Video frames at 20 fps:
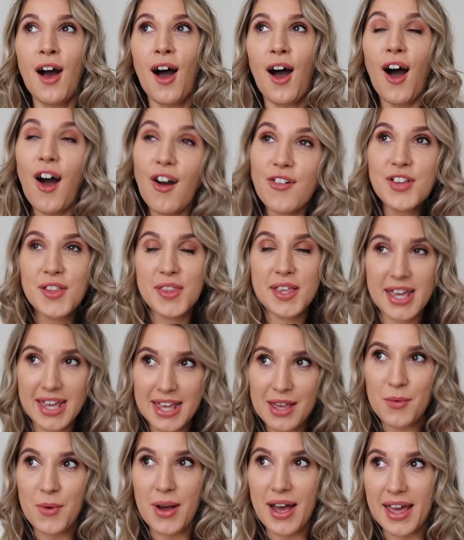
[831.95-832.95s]
after the
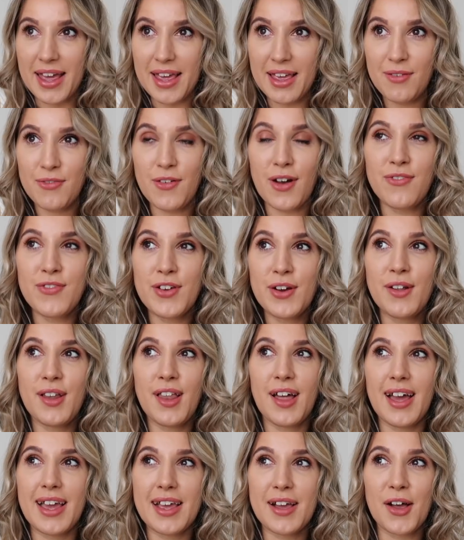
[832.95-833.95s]
heat wave, I feel
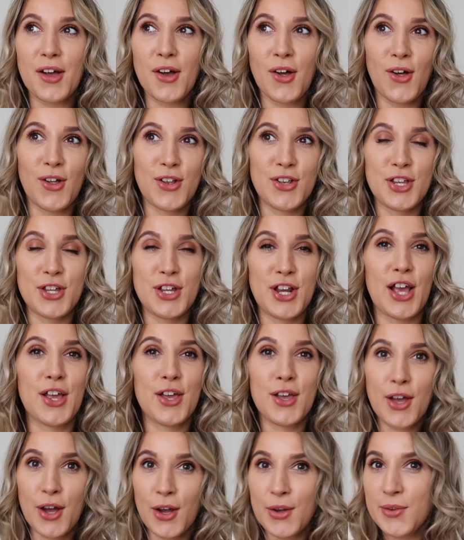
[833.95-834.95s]
like I can't do like
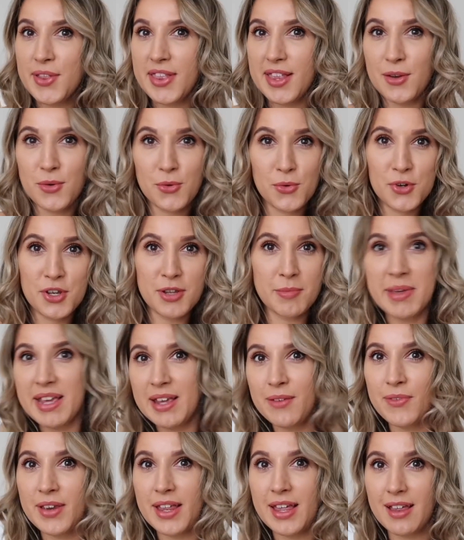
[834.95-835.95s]
a cozy autumn
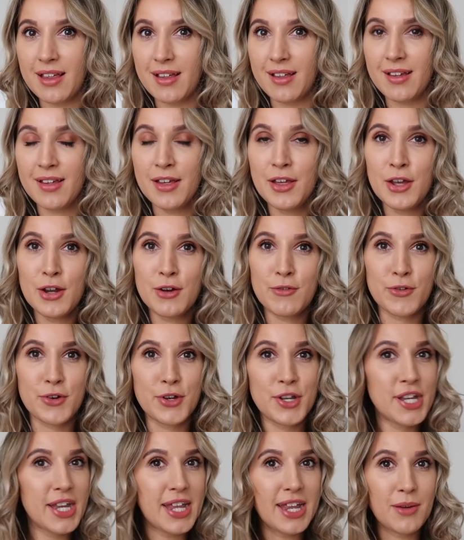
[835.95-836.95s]
evening
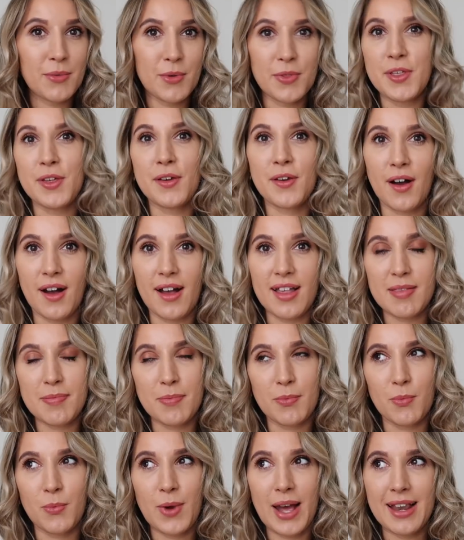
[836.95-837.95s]
routine with you guys
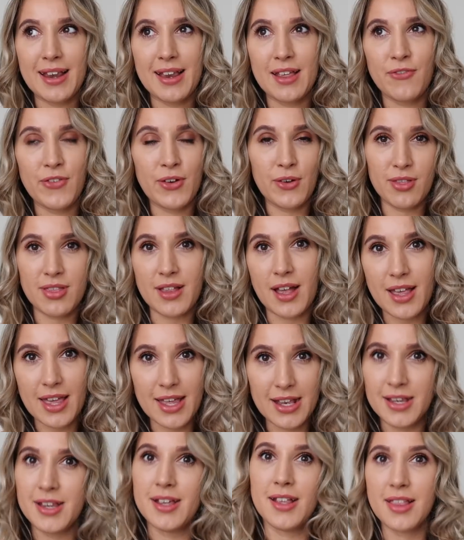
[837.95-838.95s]
when it feels like
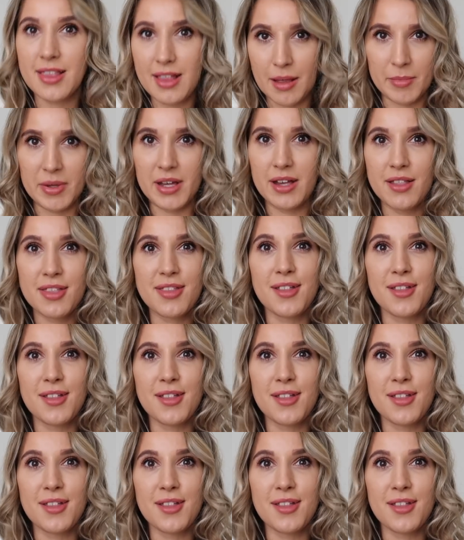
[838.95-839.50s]
Indian summer.